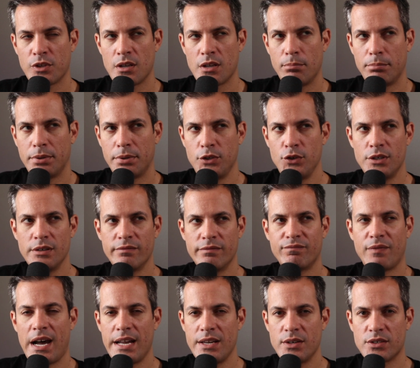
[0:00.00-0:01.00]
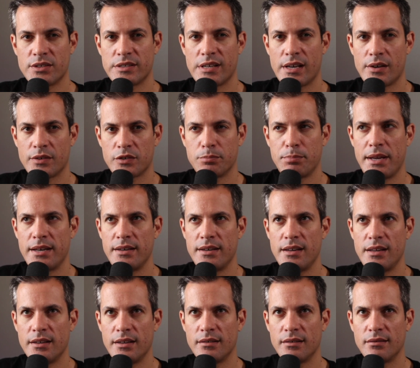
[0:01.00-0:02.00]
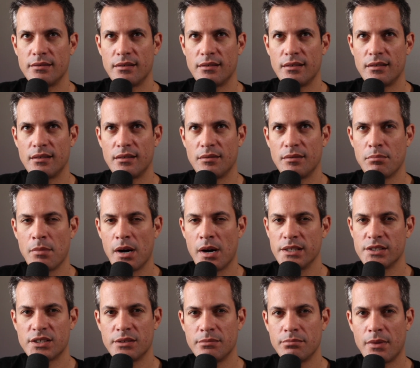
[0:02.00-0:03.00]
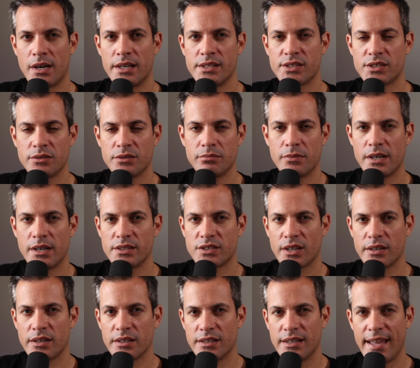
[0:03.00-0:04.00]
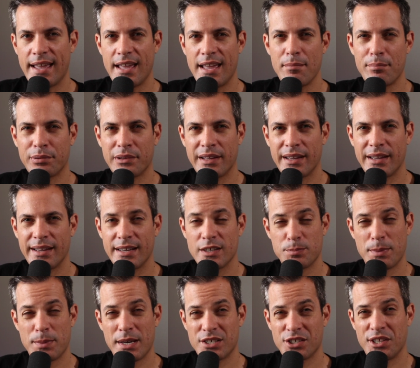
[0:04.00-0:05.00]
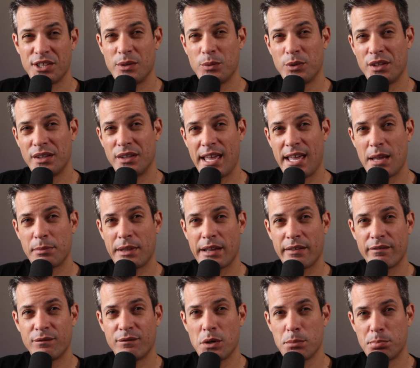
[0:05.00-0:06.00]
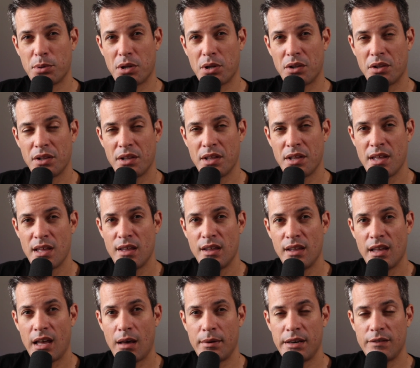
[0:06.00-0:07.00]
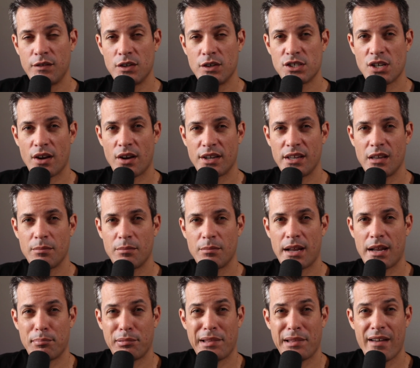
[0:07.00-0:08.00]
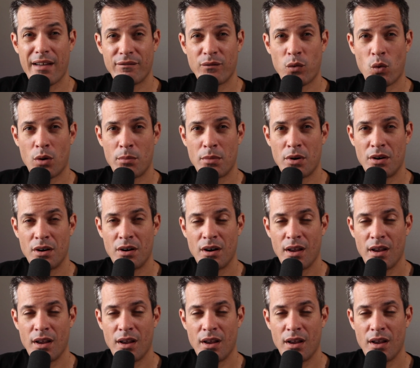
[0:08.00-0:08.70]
But you can find yourself spending months and months and months on gameplay, especially with a game like football. I mean, if you're talking about a platformer,